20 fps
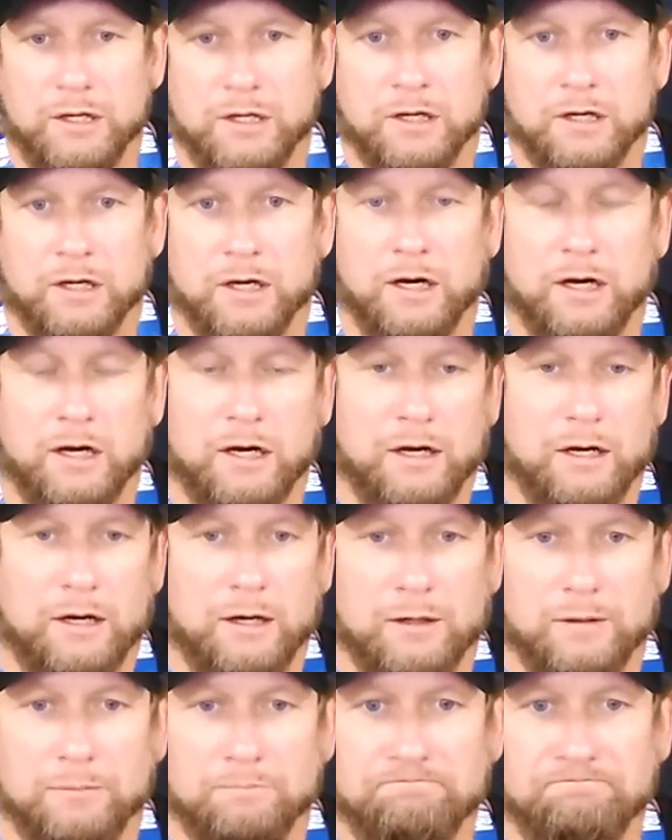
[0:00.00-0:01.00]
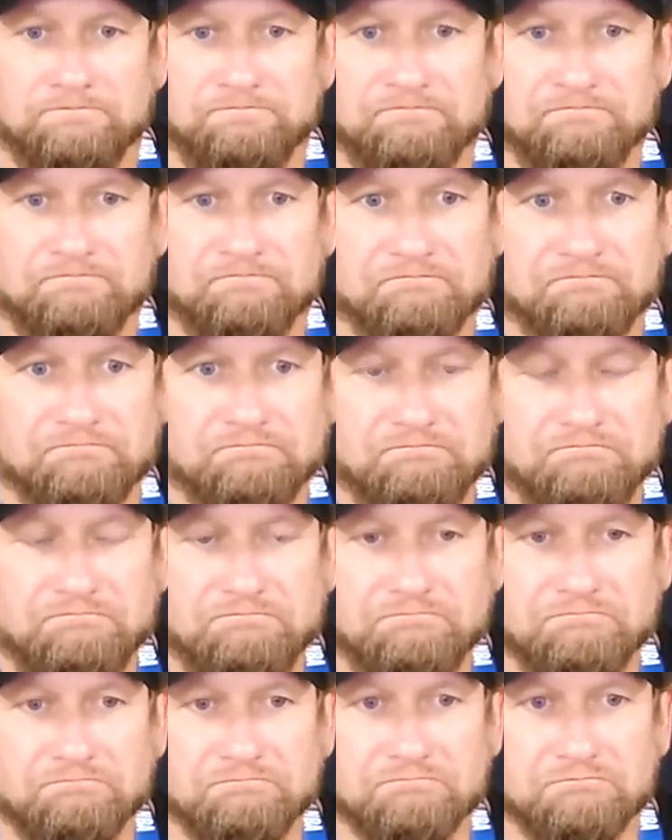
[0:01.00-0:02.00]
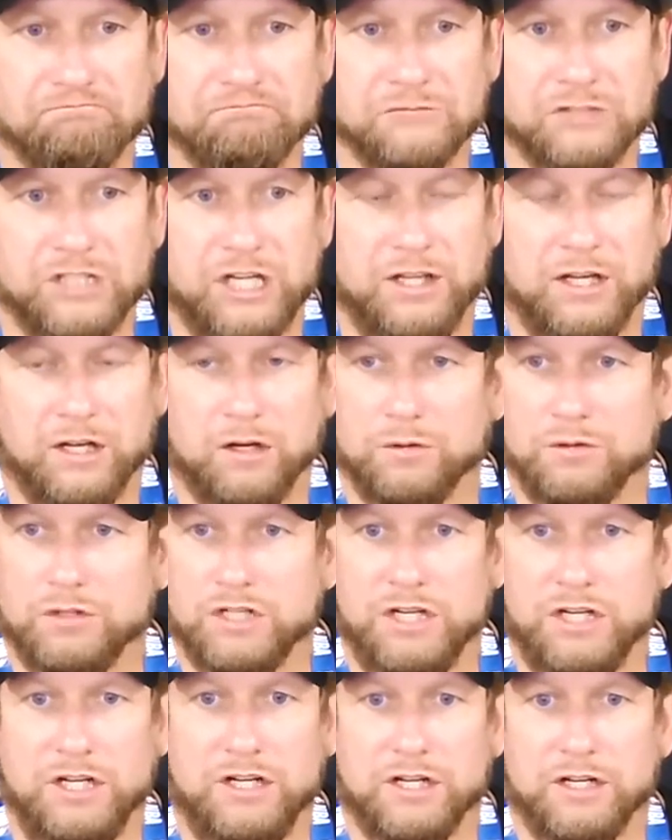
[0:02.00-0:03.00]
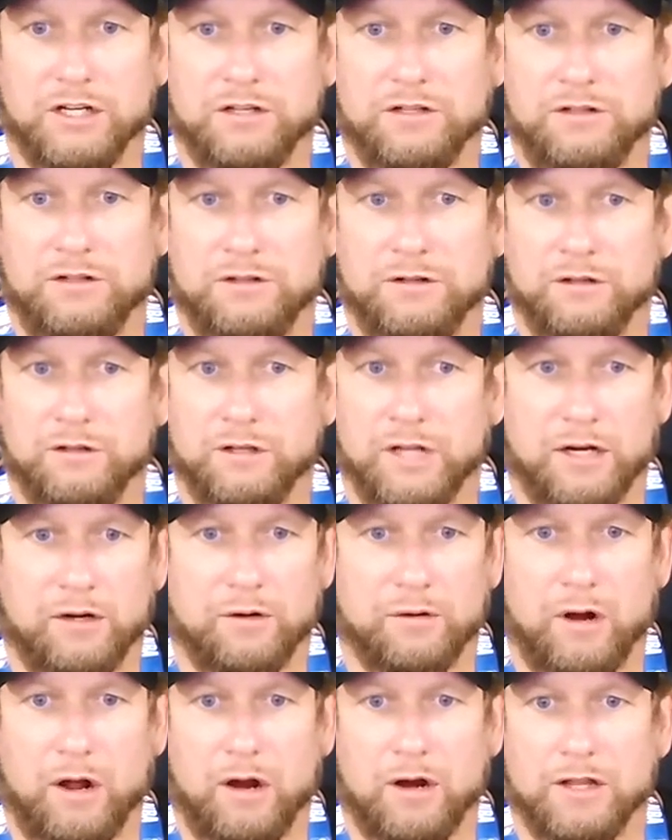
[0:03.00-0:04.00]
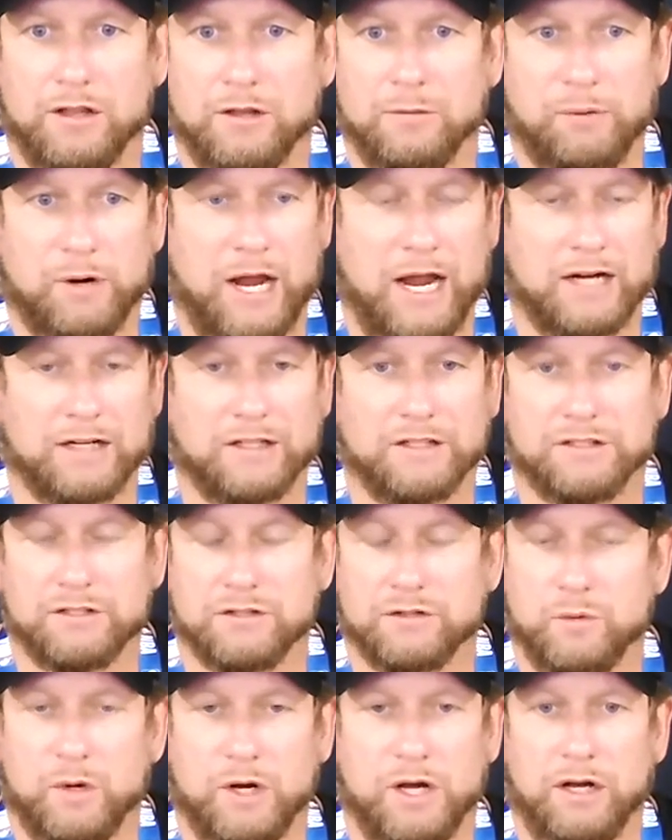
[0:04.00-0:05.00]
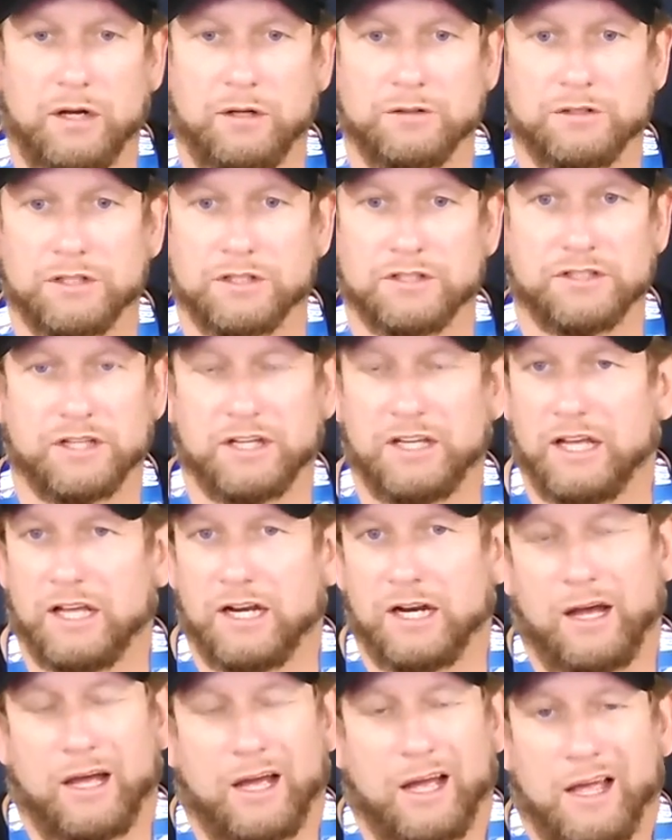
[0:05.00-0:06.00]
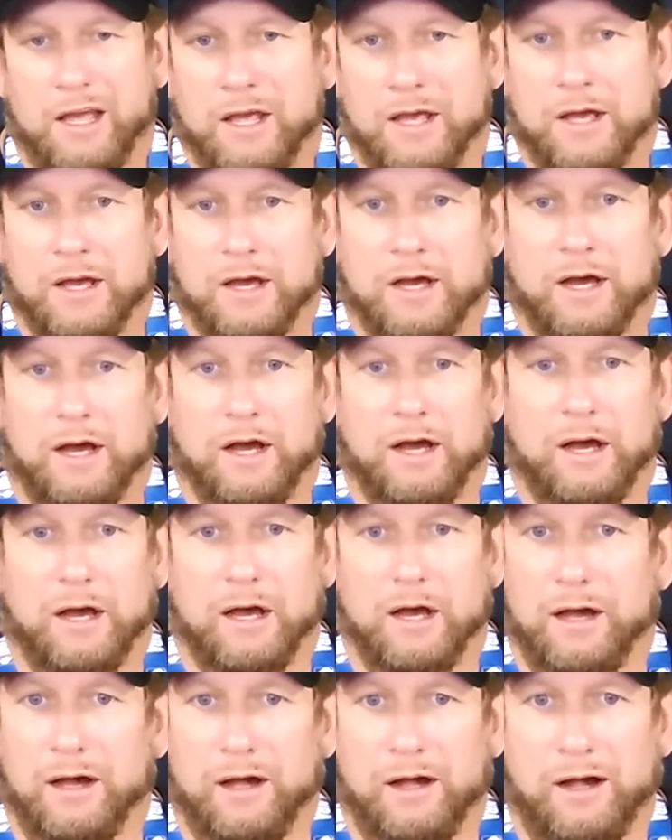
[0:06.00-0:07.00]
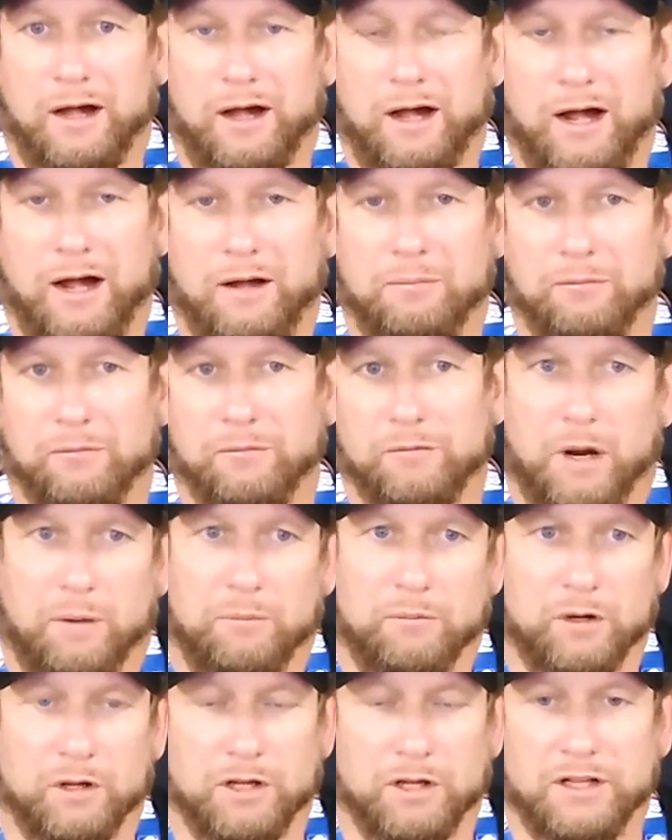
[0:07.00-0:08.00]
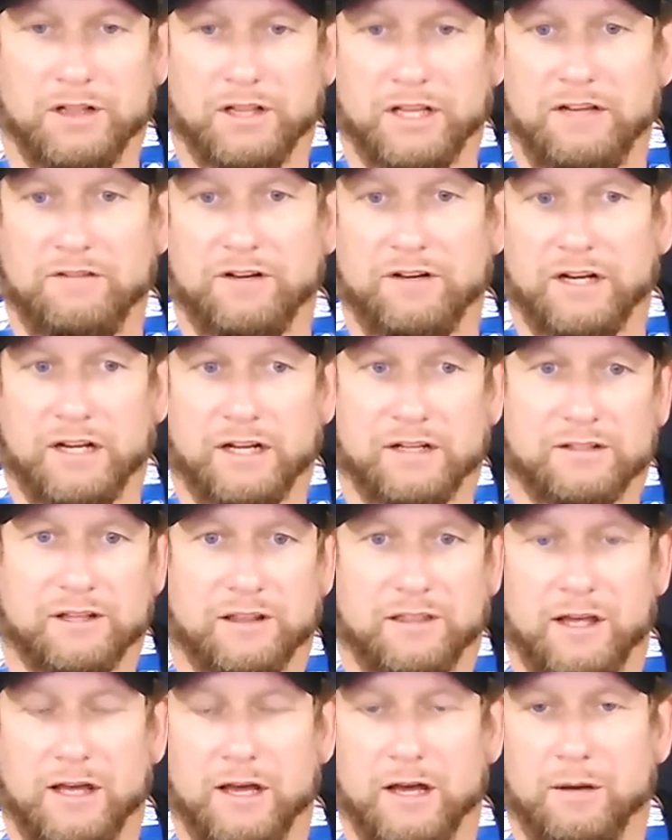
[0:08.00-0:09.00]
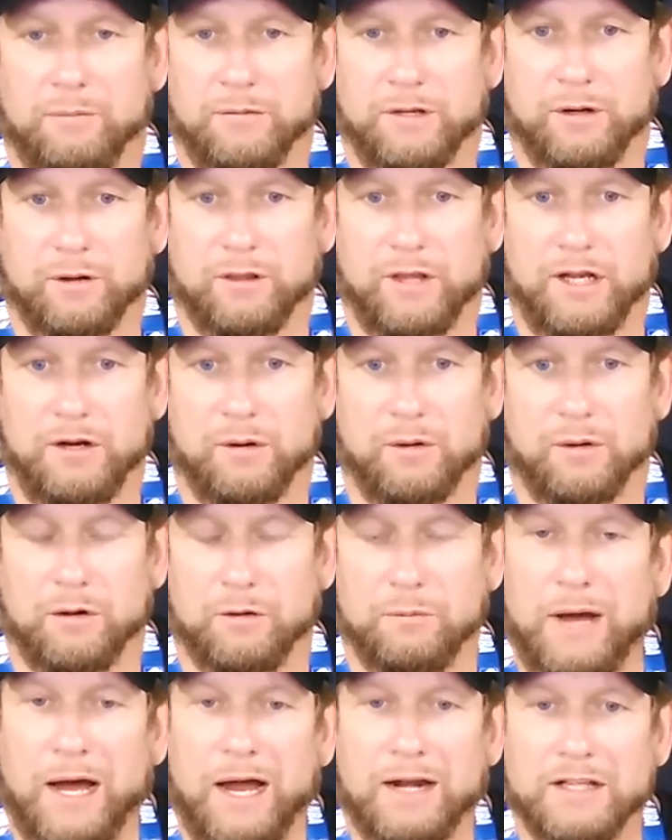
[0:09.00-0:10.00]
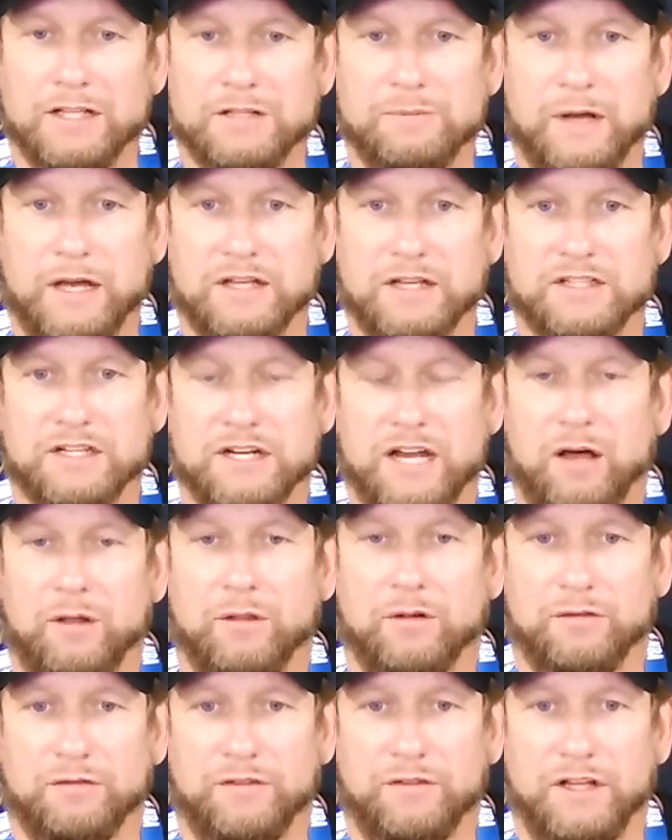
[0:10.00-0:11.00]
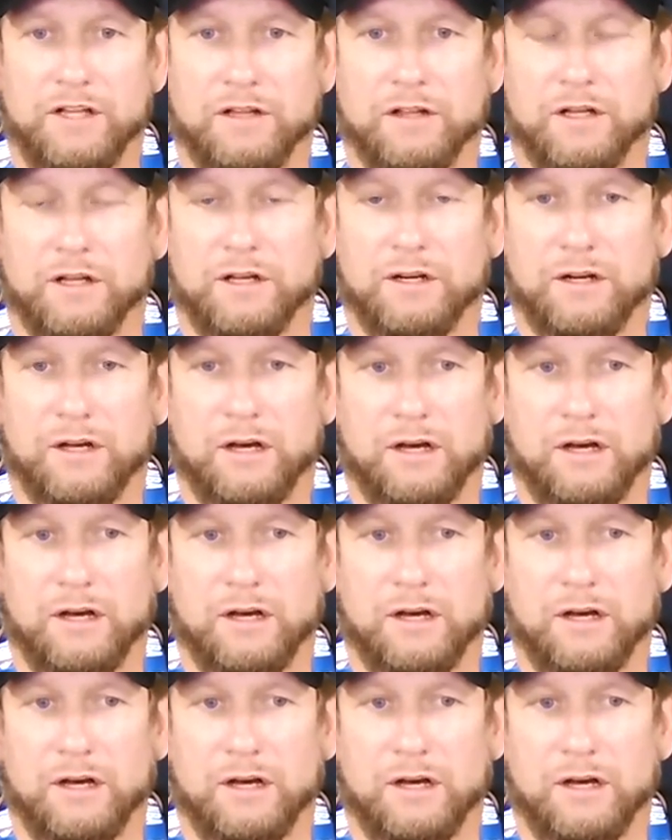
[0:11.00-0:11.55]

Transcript: Um, I think OG did later on in the practice as well. Just again, I, uh, I'm I'm really leaving it to them. You know, they know their bodies best and how they're feeling.